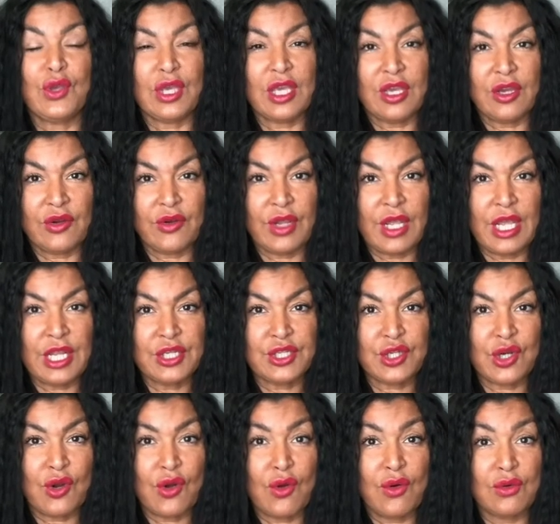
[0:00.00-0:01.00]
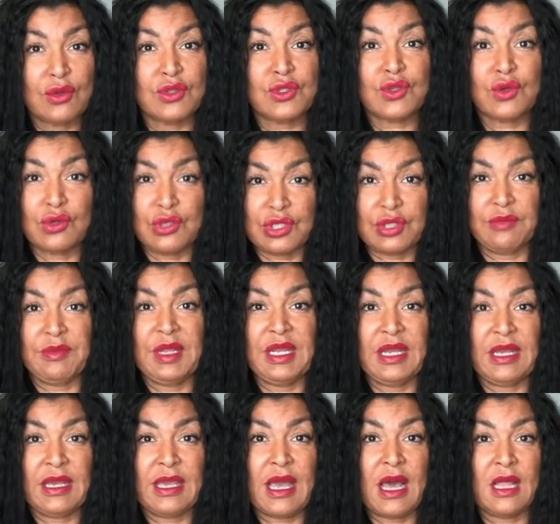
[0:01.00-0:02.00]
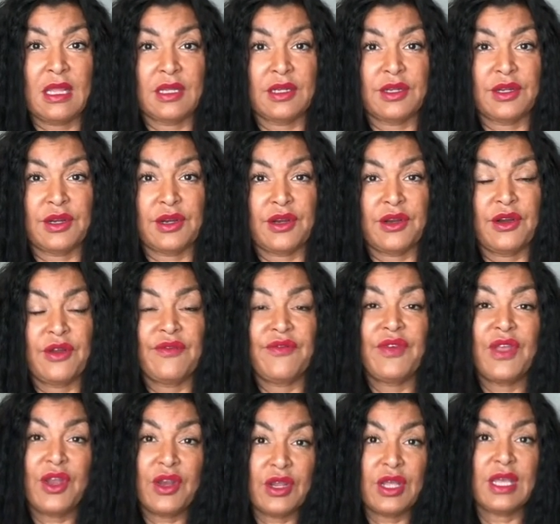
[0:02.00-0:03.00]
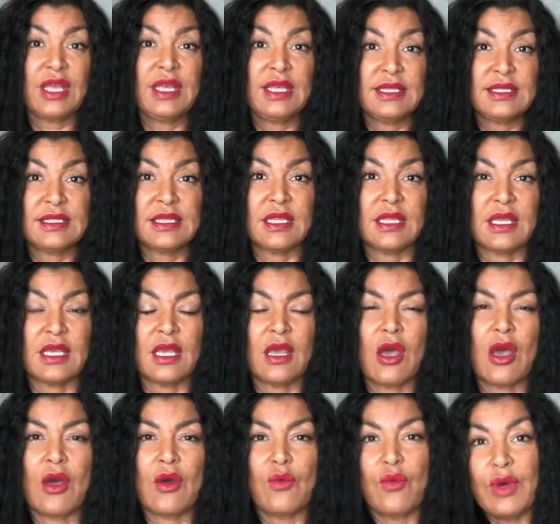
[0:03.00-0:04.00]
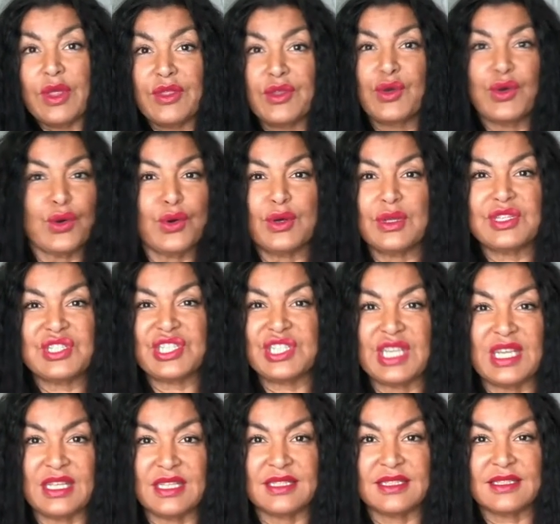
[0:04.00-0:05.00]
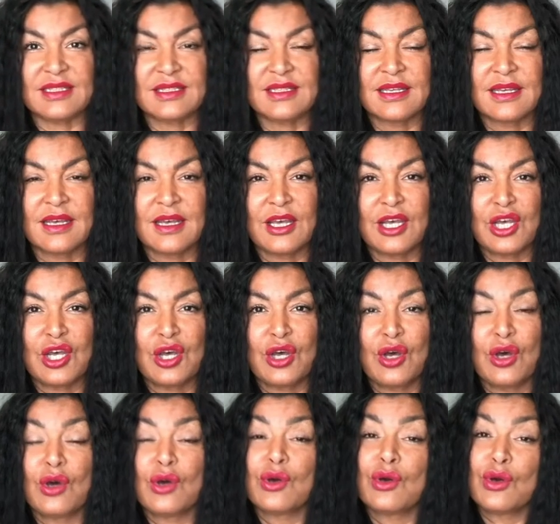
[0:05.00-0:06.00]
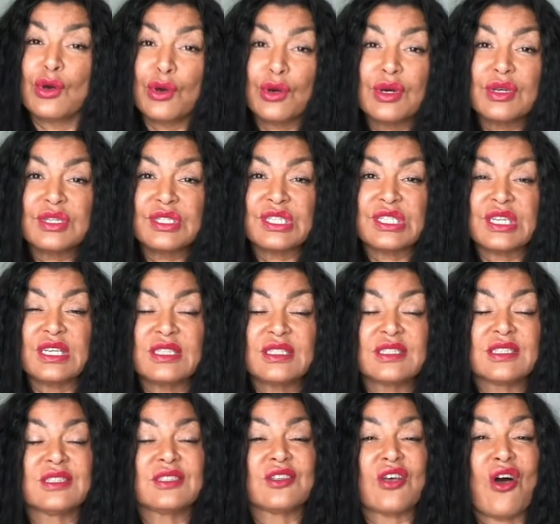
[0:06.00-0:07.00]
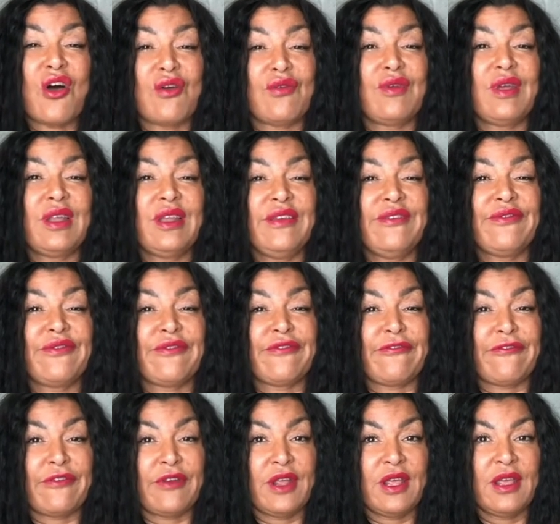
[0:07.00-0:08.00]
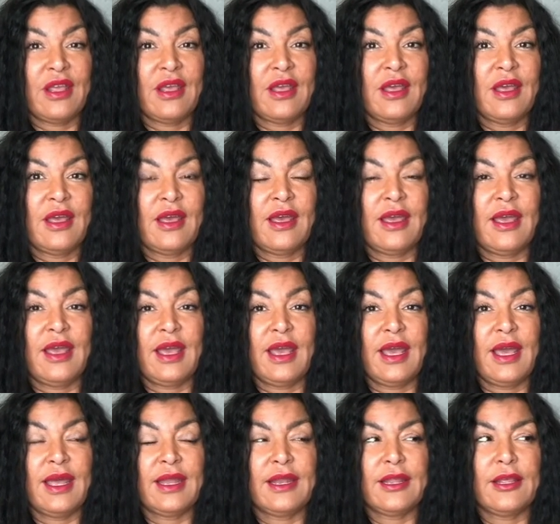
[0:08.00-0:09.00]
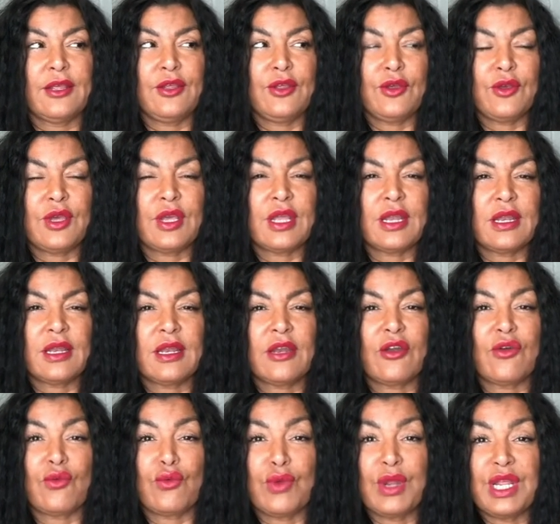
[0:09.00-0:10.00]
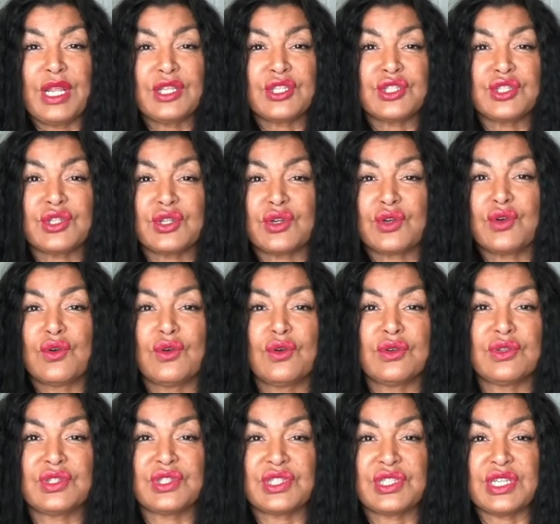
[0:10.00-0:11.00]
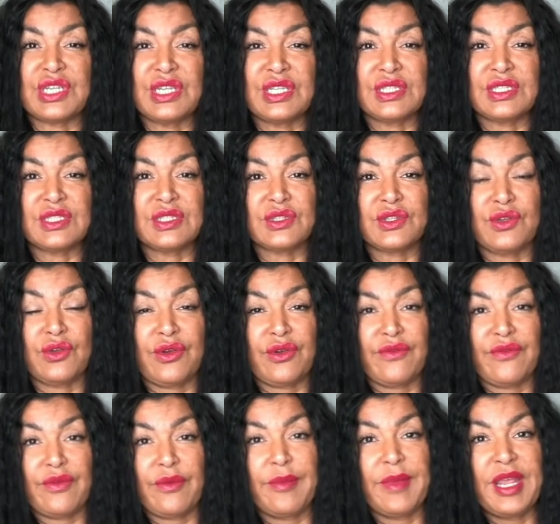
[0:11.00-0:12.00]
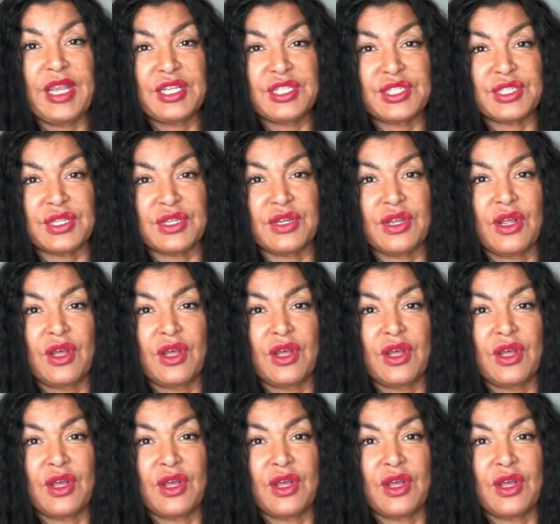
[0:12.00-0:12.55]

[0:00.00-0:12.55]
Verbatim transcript: can create your own social media calendar very easily with Google Sheets. Google Sheets is already for free, and you can reach Google Sheets, your information,